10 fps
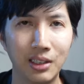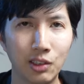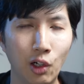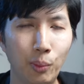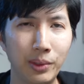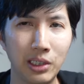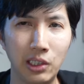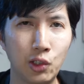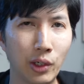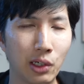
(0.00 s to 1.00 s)
So I hope you
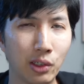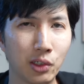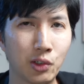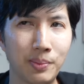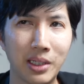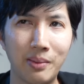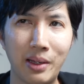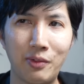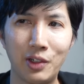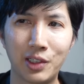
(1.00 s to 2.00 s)
enjoyed our little trip to the
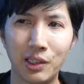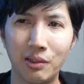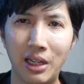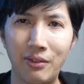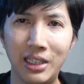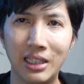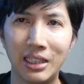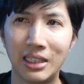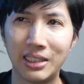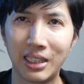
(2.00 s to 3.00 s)
metaverse. So evidently
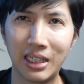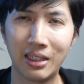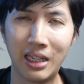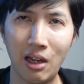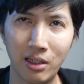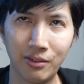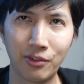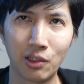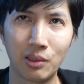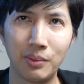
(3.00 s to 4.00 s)
this accounting
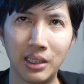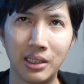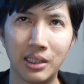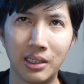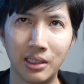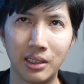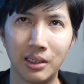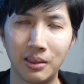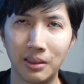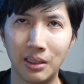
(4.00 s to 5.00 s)
firm,
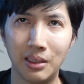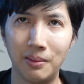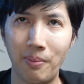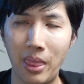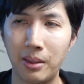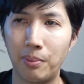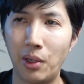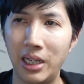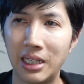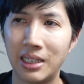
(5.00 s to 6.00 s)
the
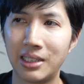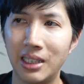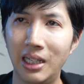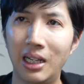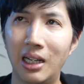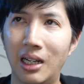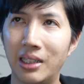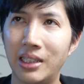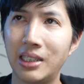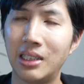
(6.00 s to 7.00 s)
Pragus,
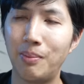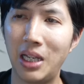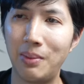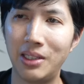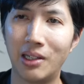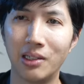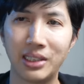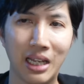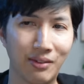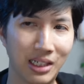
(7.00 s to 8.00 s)
this is the Baby Dolls.
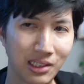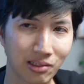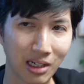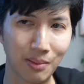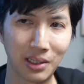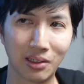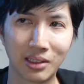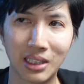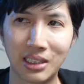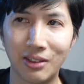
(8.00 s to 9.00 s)
They have an Instagram. You can look
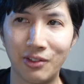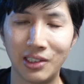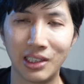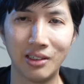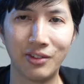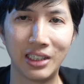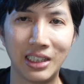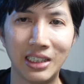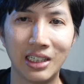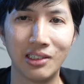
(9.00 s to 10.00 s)
at this stuff for yourself. I
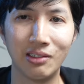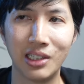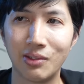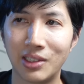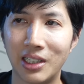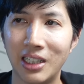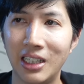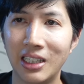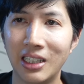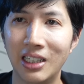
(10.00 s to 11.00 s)
did not know this was a
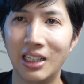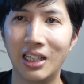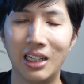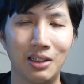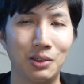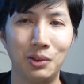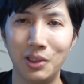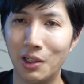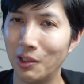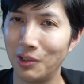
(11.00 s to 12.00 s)
thing. Who
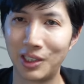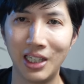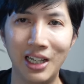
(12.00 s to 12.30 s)
knows?